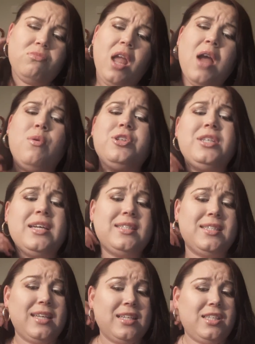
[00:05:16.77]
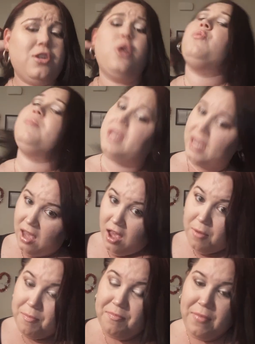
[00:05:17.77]
I want you guys to get to know me,
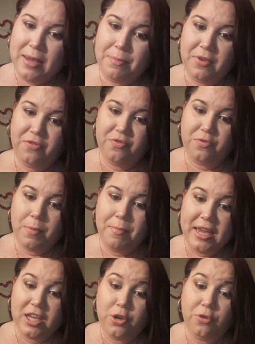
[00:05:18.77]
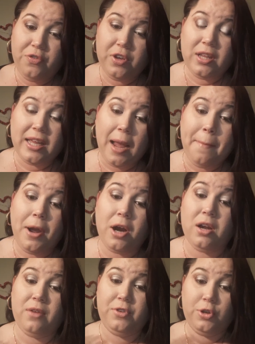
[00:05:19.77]
make you feel like I'm
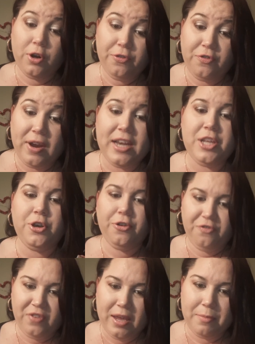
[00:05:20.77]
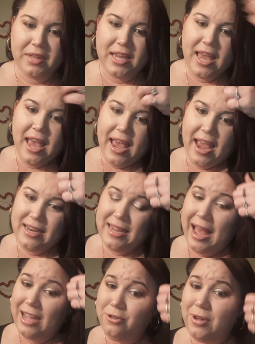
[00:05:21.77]
part of your friend, your family. And
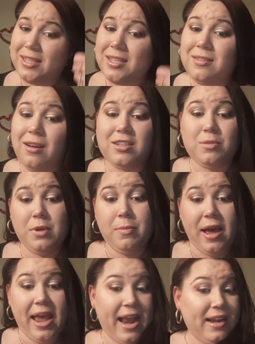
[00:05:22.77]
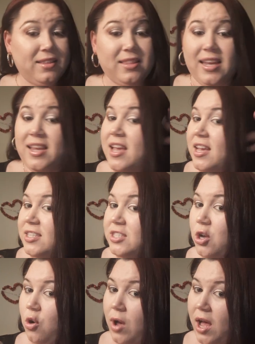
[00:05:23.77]
yeah, you guys can talk to me about anything.
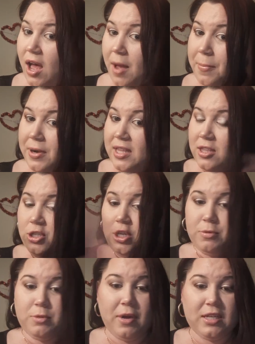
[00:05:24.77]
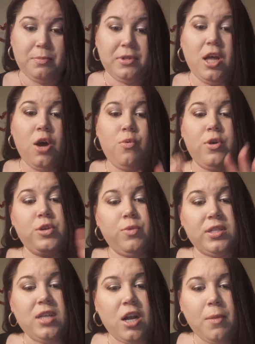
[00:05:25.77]
So put it in the description box below what you
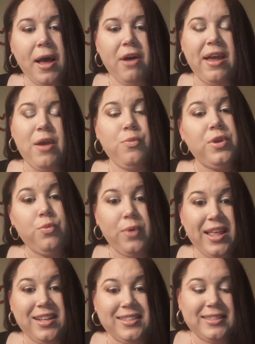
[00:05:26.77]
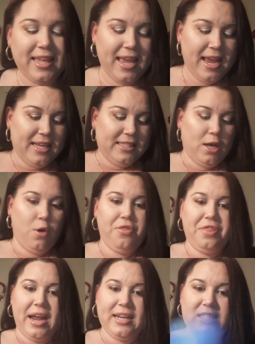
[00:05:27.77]
want to talk about and we will. So
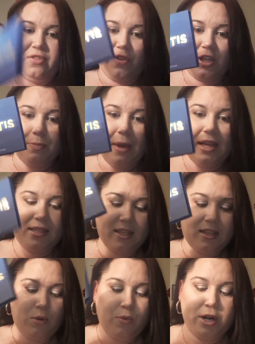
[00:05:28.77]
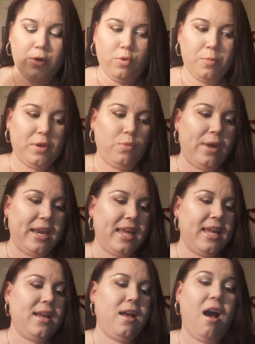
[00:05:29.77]
that is the first palette that the winner will be
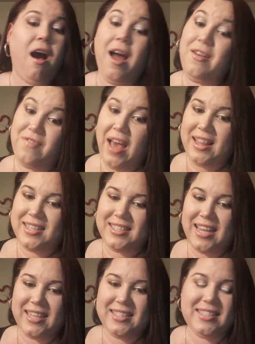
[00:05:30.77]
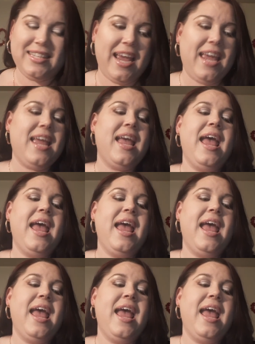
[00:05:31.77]
winning on Valentine's Day.